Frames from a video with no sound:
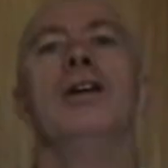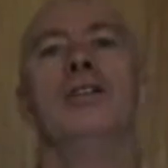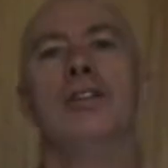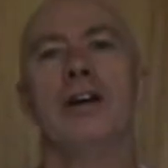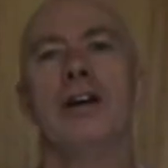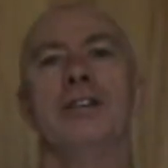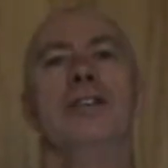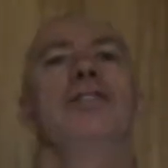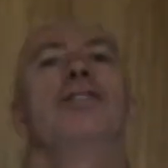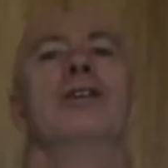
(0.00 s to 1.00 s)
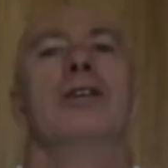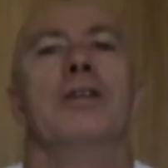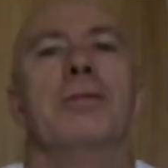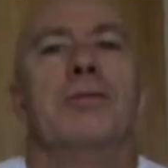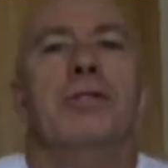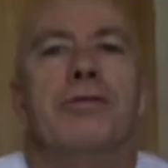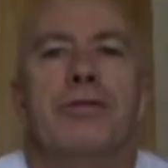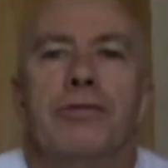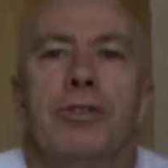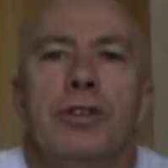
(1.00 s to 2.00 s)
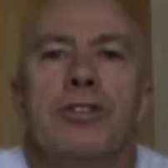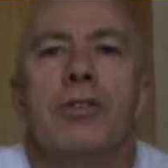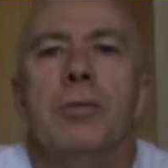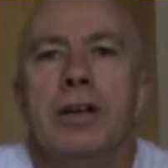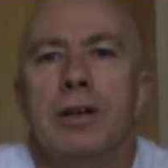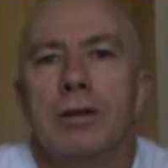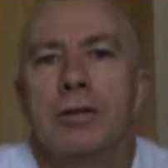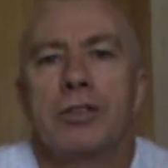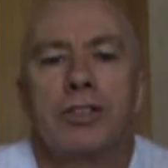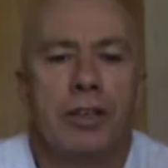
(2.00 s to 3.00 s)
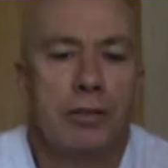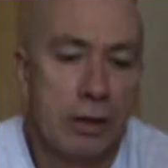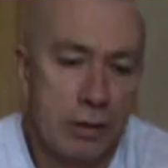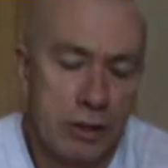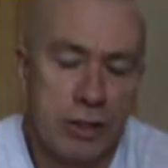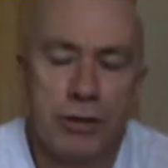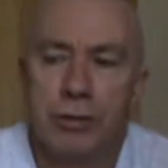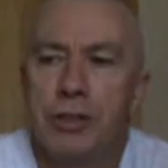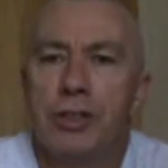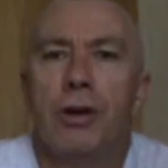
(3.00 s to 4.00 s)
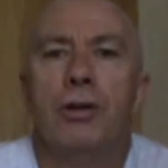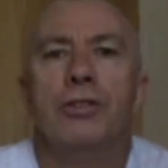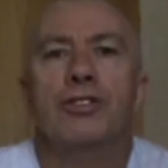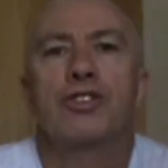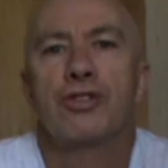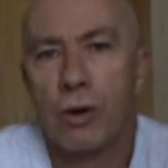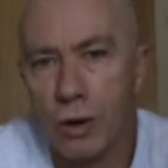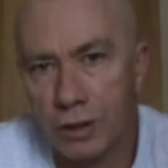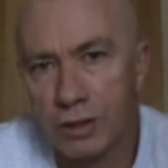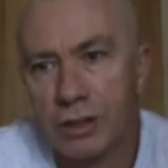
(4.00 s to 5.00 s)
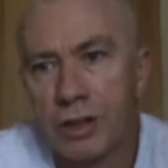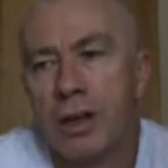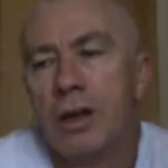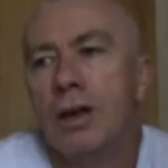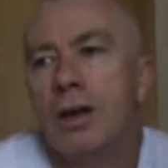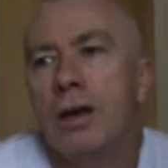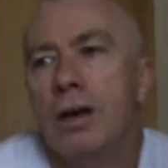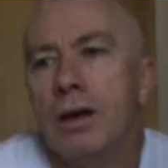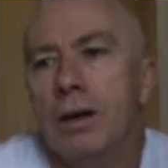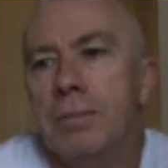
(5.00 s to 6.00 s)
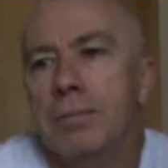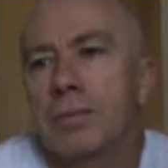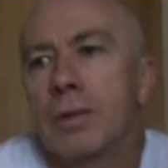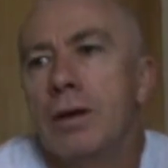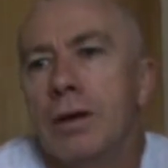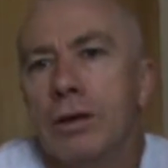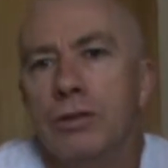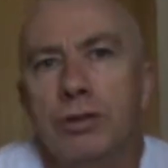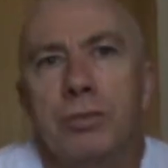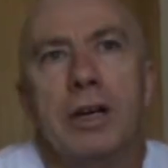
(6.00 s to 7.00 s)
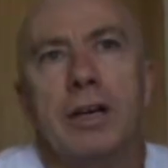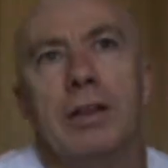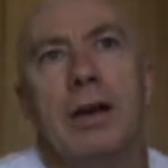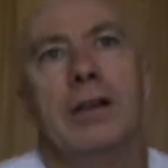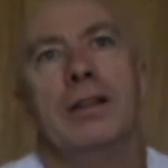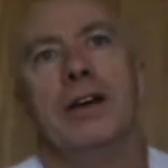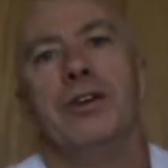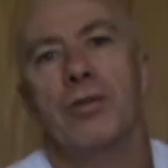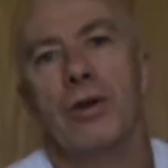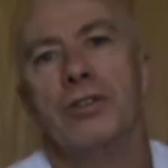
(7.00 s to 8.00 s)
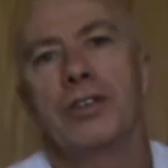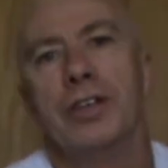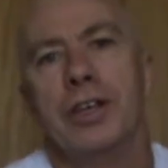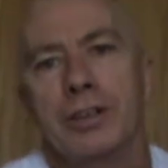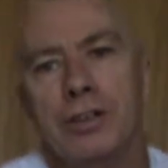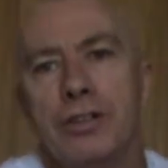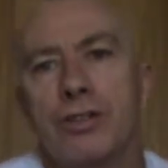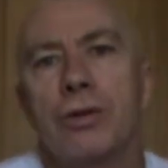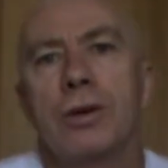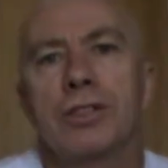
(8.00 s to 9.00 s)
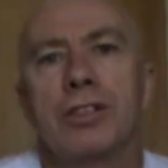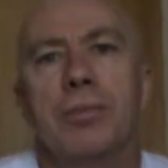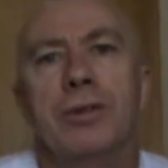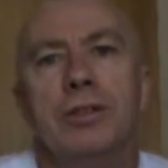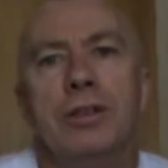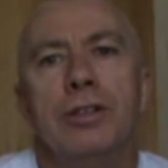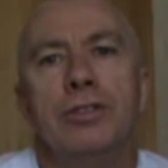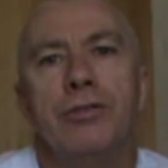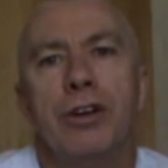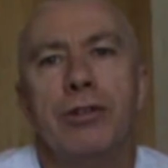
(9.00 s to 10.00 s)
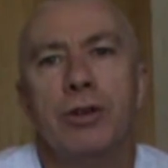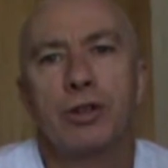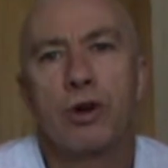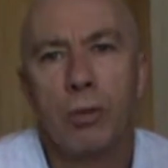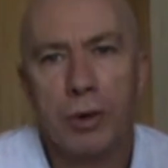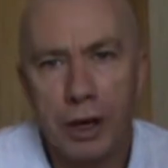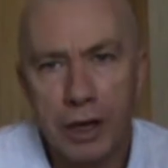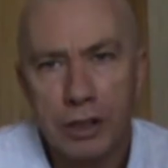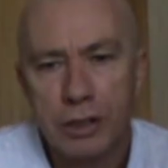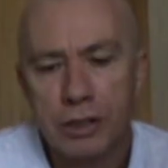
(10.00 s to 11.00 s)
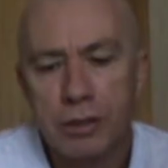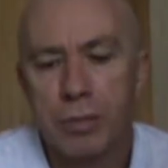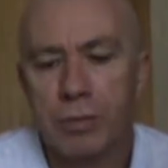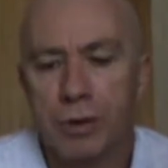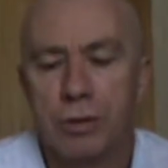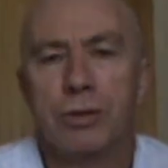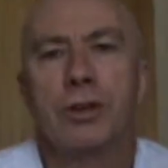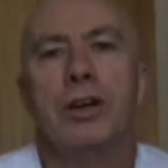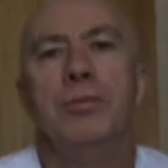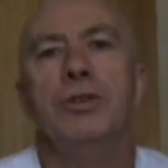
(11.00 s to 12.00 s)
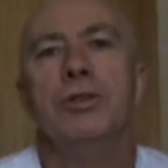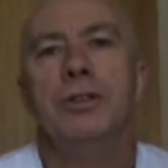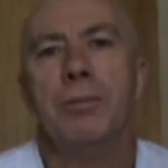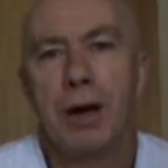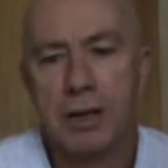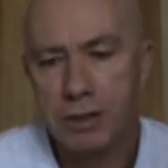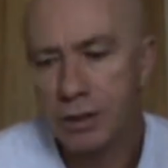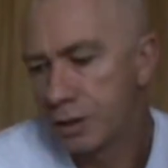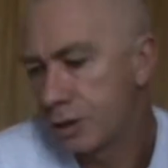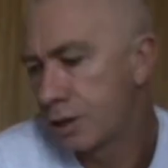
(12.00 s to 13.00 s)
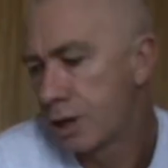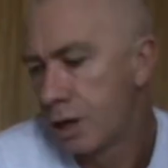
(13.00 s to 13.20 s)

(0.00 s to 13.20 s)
Today is the first from our series on strikes. I do plan later on to connect these strikes up into various combinations, but because I am doing the basics,